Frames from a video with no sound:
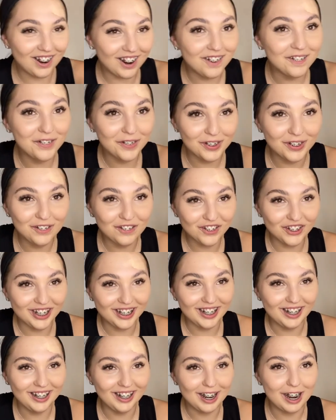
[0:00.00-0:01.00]
I'm not even
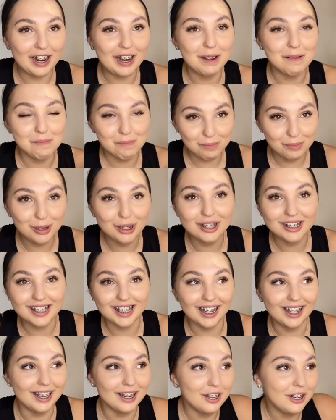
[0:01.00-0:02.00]
funny, I am
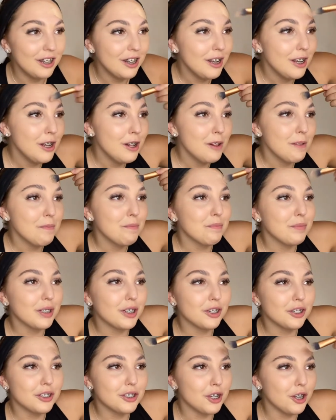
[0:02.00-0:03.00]
buzzing,
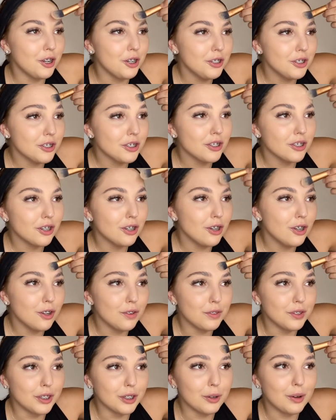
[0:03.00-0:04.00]
because who doesn't
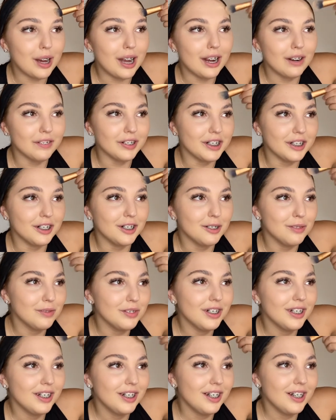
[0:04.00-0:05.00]
love an
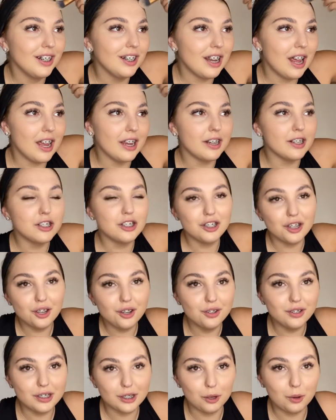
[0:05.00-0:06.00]
aquarium? Like,
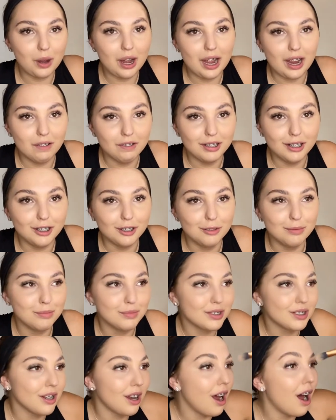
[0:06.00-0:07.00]
zoos,
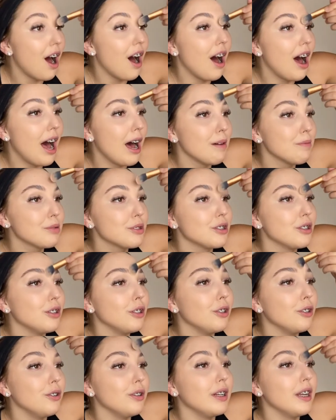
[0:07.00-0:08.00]
aquariums,
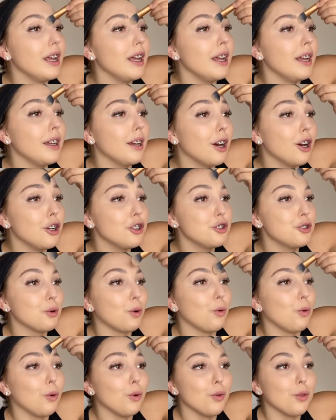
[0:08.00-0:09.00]
absolutely
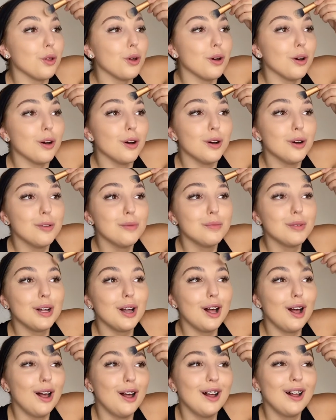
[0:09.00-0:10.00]
adore them.
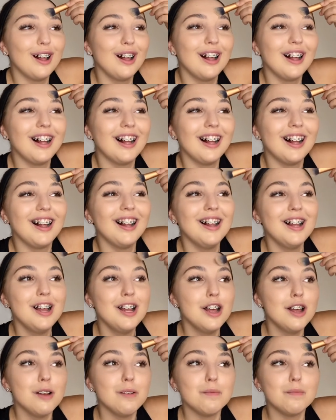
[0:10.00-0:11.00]

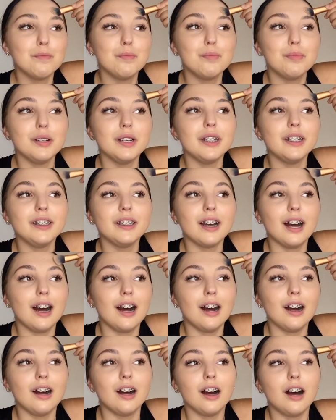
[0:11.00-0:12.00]
But
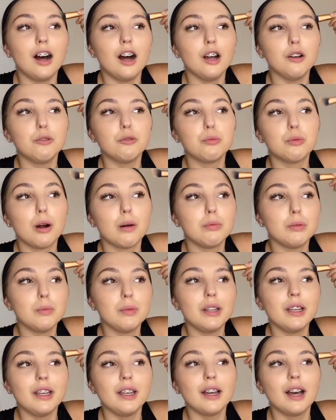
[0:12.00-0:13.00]
yeah, I will
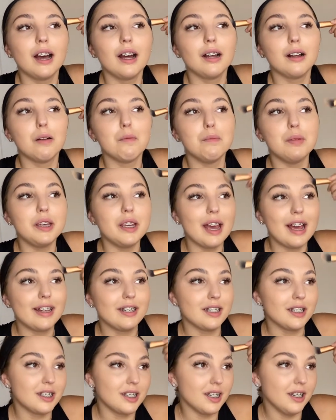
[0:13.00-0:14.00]
probably be
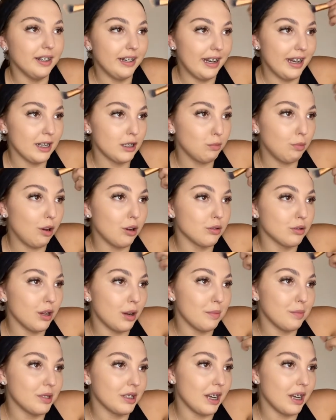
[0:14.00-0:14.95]
editing this whilst I'm